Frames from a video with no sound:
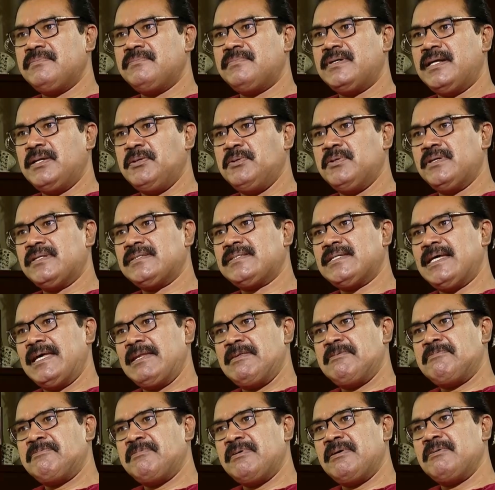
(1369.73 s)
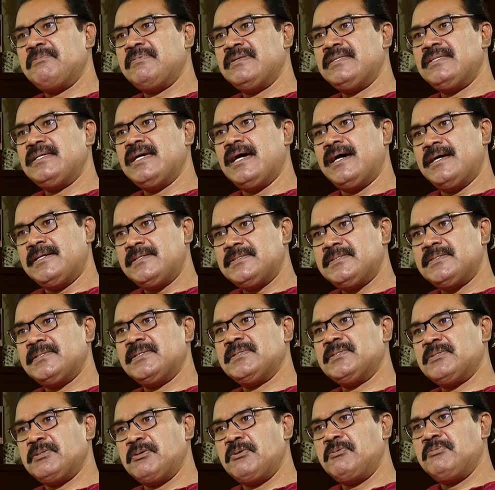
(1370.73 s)
but you are satisfied with the
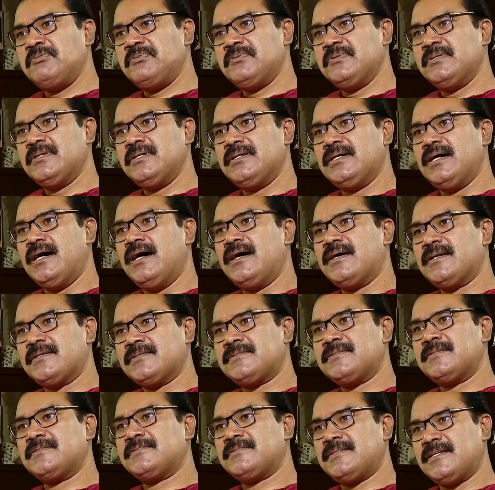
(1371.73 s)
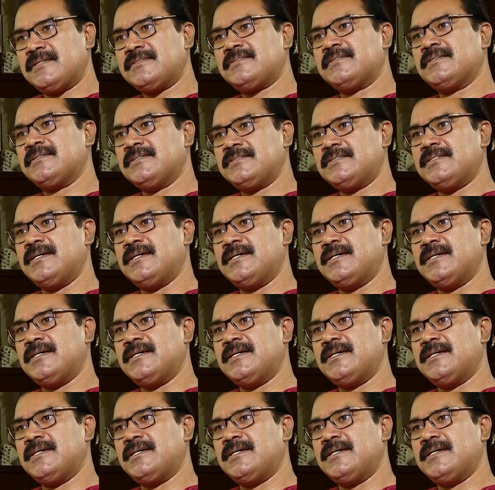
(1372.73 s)
answers of RSS Sarsang